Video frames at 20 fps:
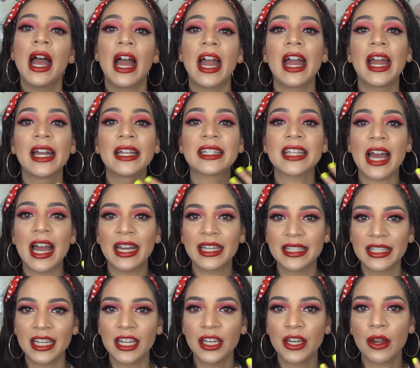And I
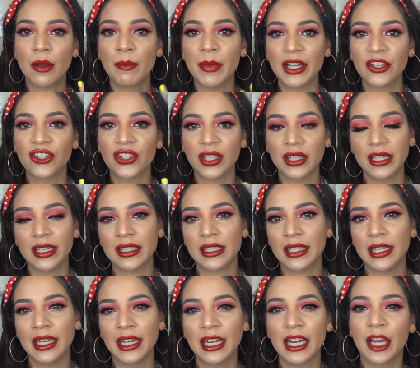did mention
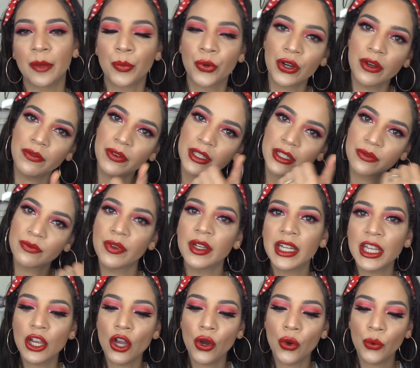this in a previous
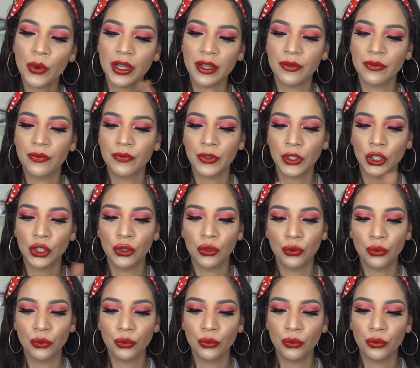video. If
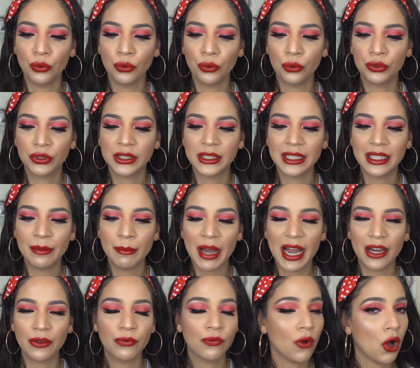you see
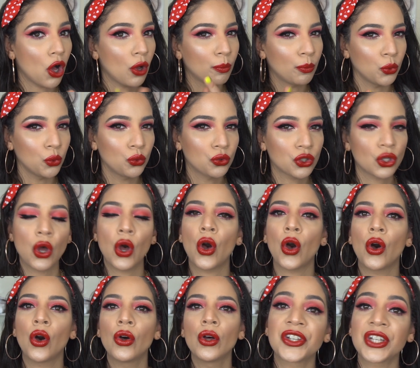my fall boots
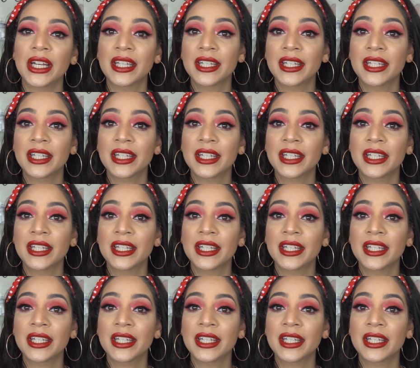haul, which